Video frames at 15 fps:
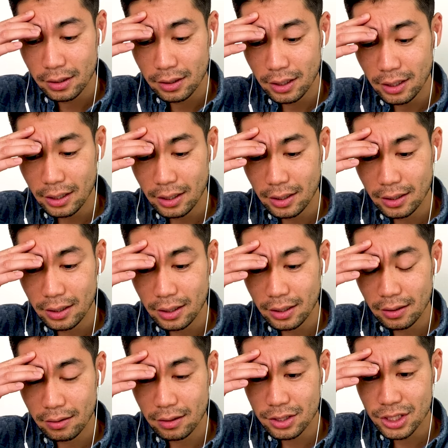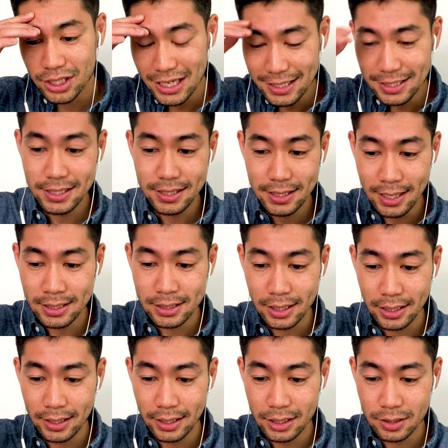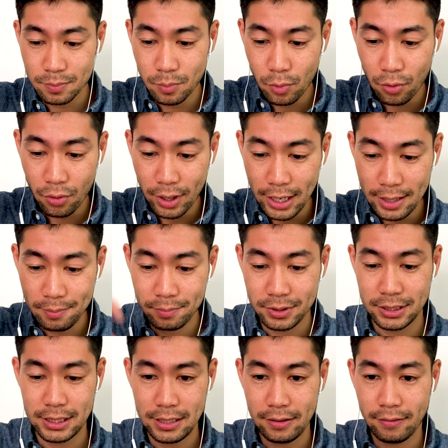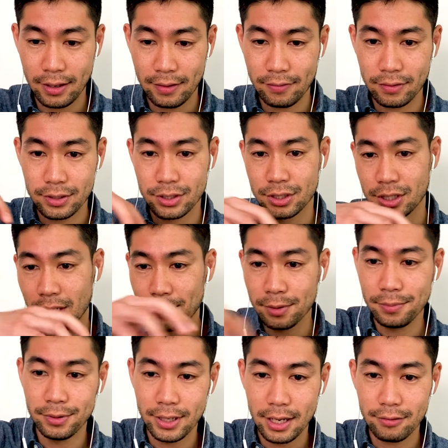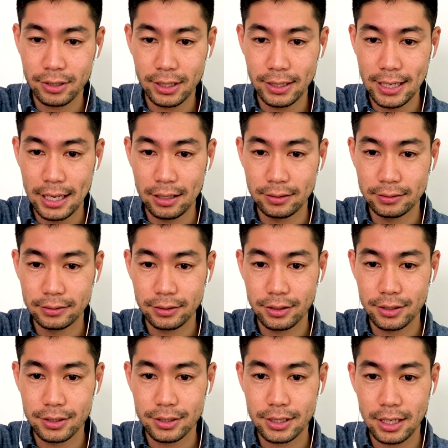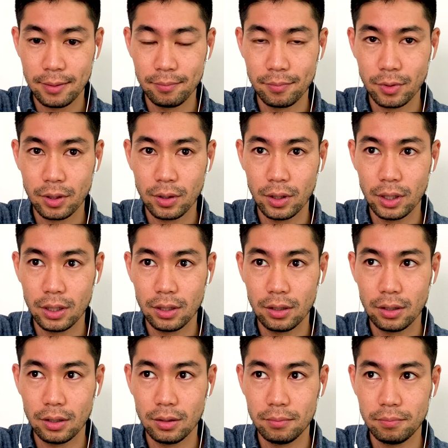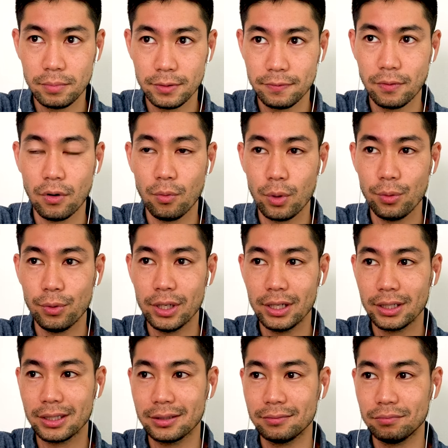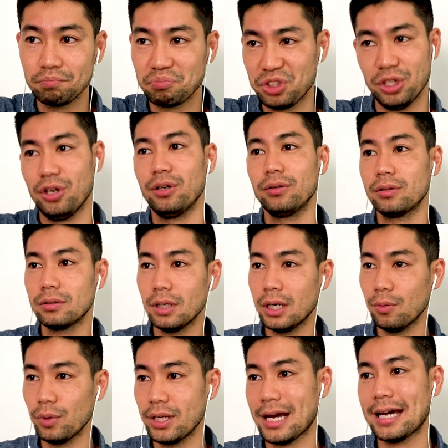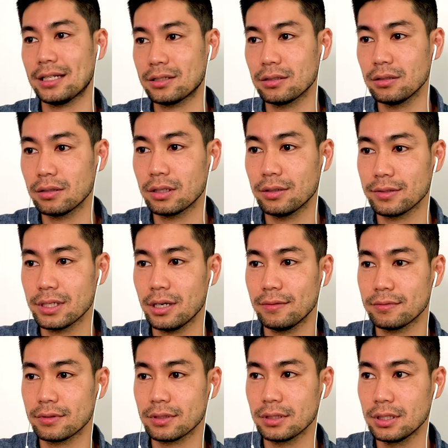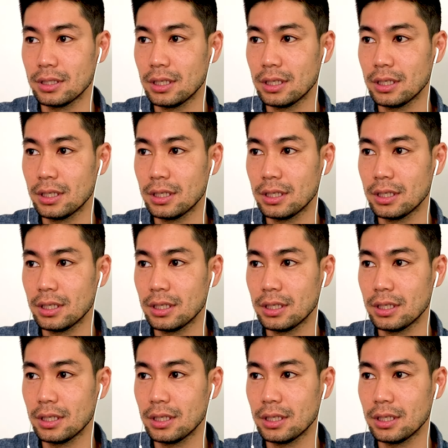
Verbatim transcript: The city center is more empty than the suburban area now. Because before we were, you know, we had to lock ourselves